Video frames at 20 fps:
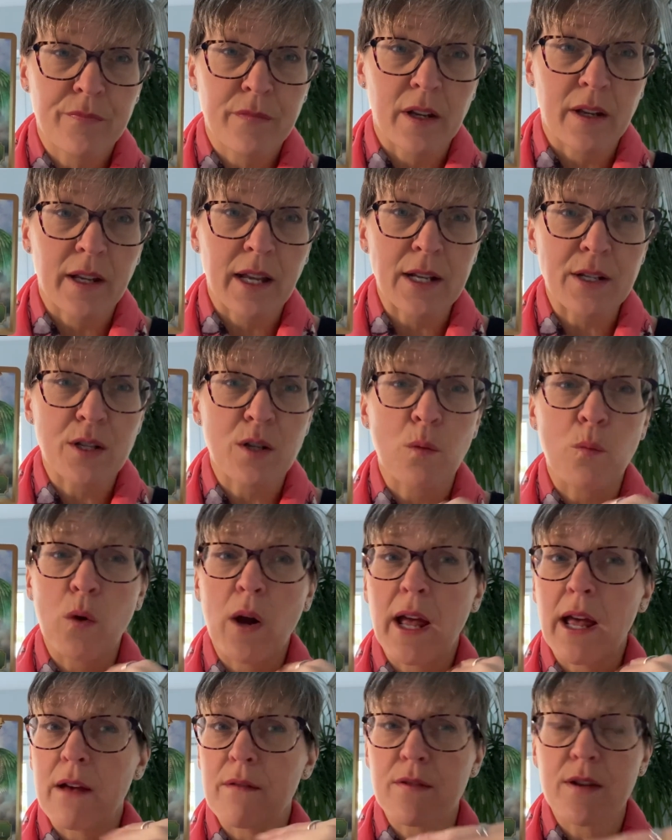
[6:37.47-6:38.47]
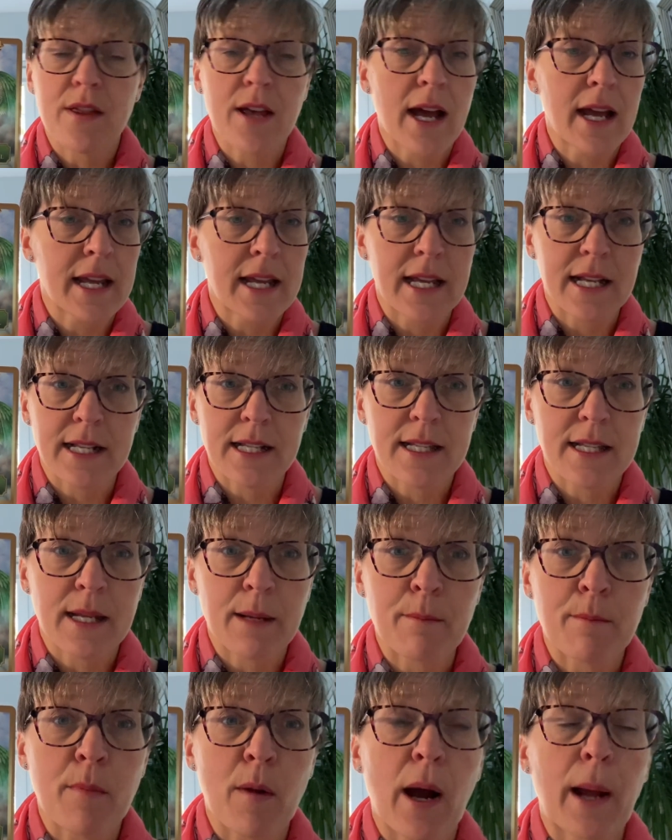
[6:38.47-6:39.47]
Okay, so whatever that is,
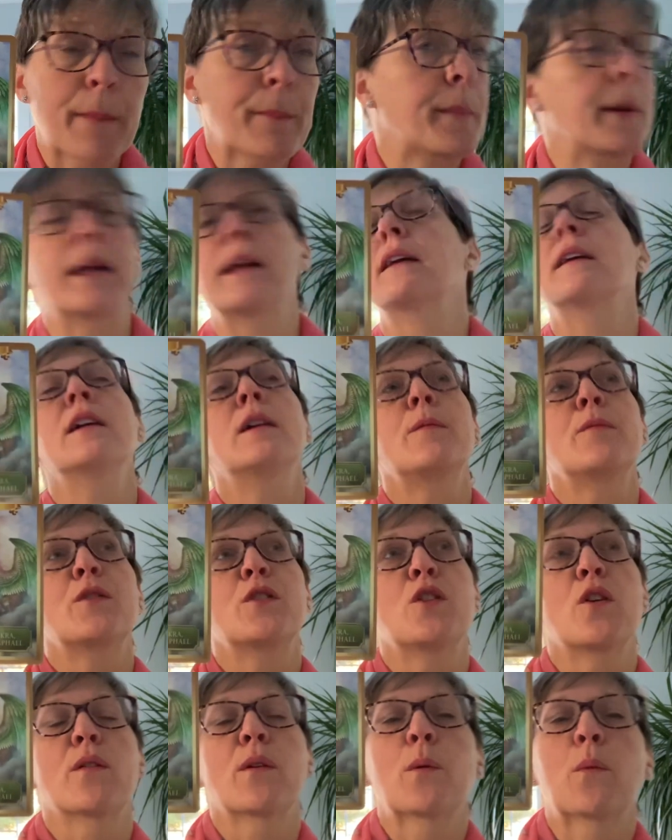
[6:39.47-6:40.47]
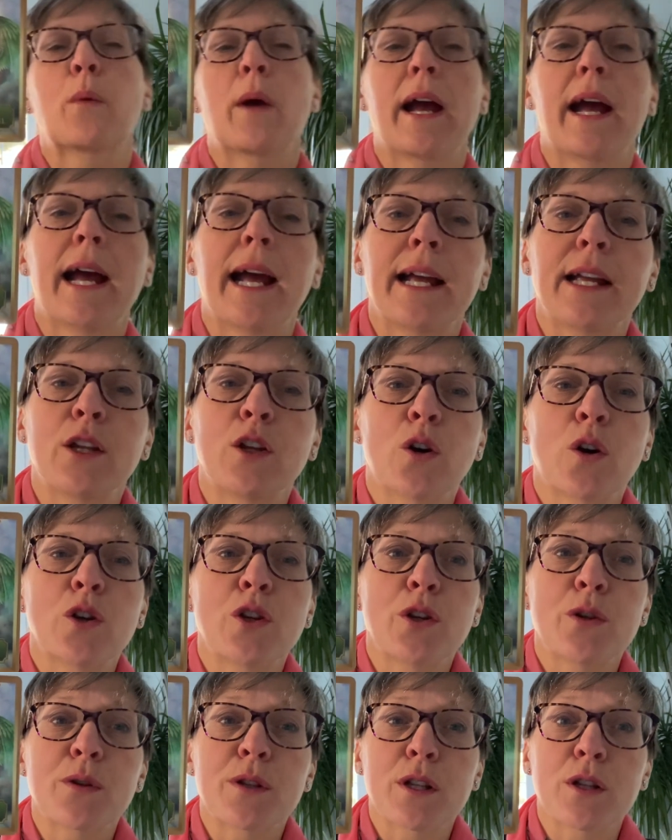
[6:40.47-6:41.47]
it might be you're aware you're
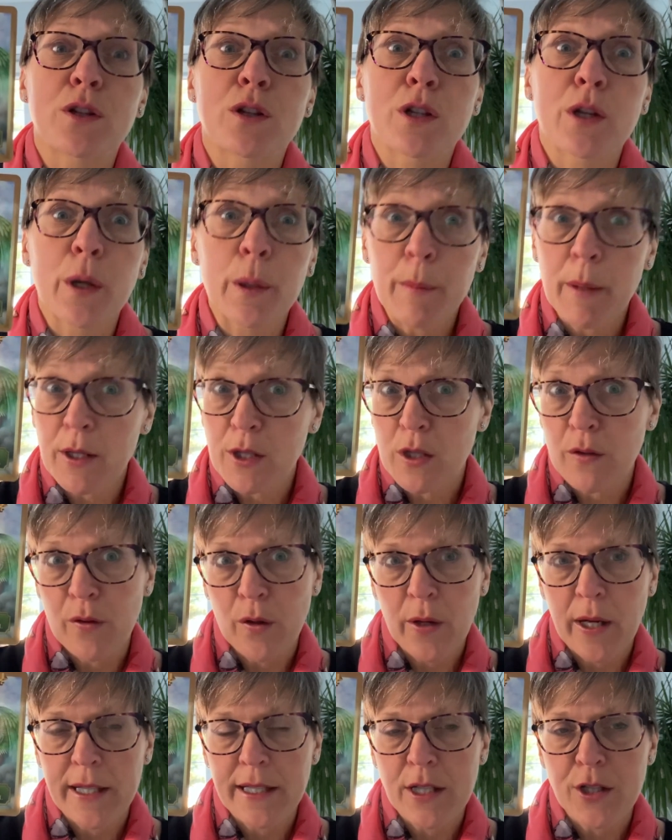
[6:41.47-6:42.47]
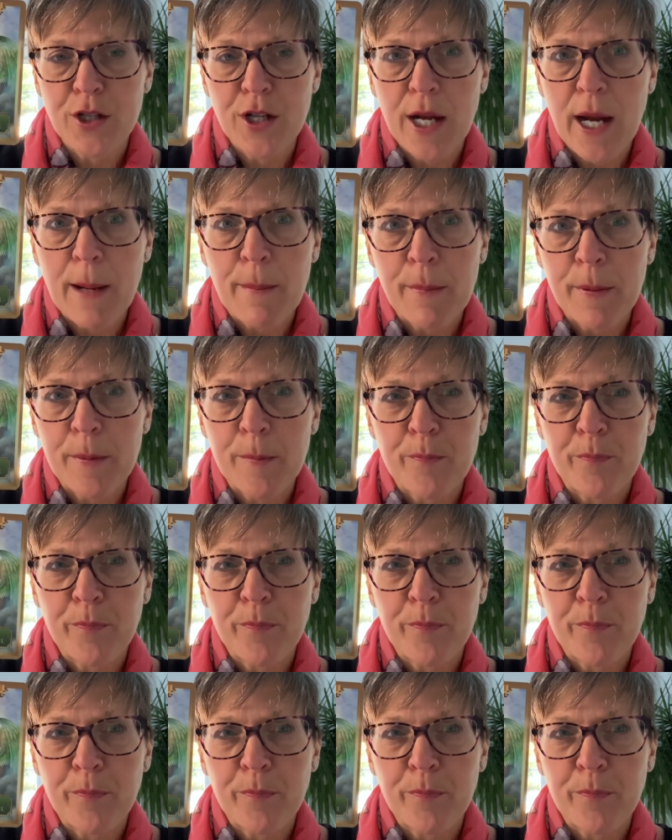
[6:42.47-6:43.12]
using too much of your energy up